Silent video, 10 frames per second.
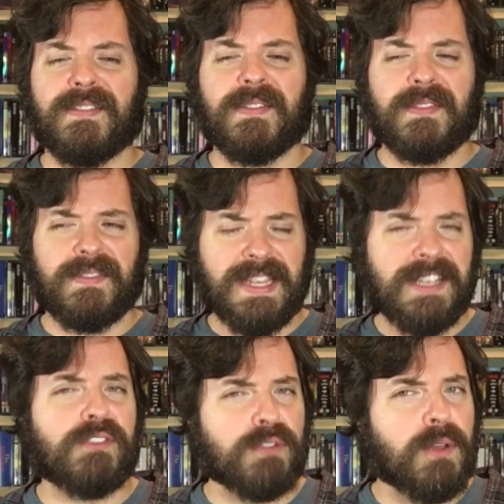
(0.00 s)
they
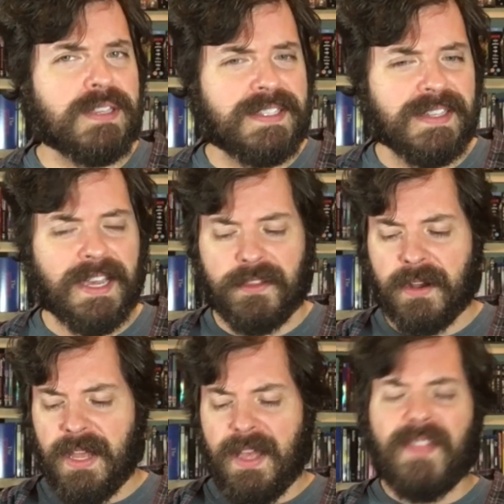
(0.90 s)
didn't throw this together.
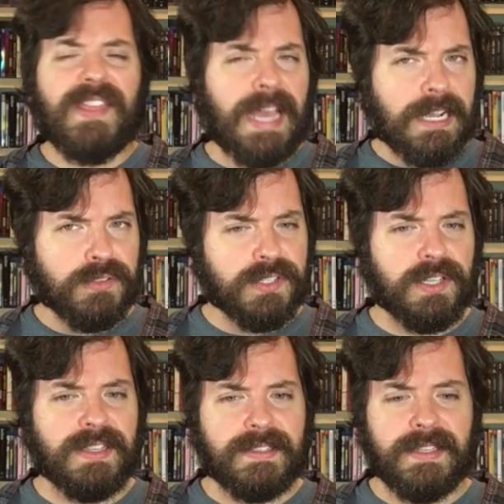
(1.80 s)
The extras
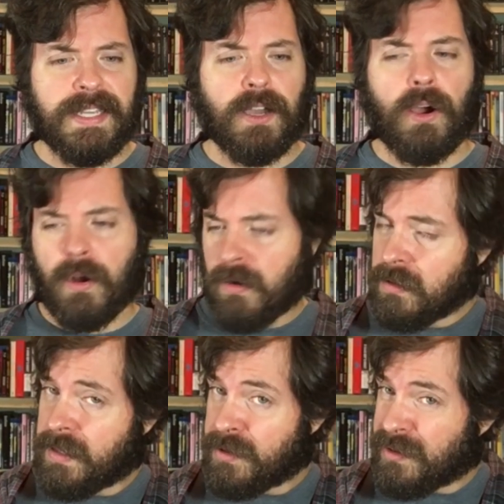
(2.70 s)
on this thing are
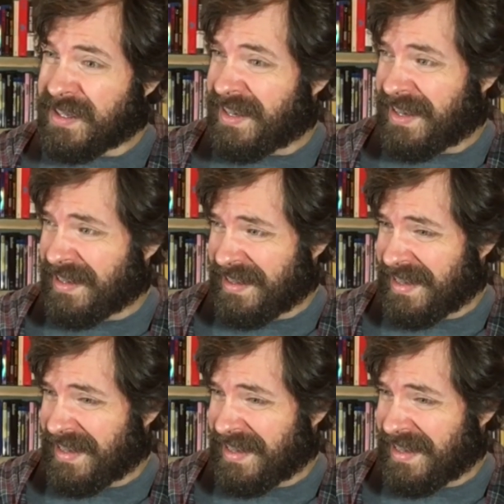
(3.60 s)
literally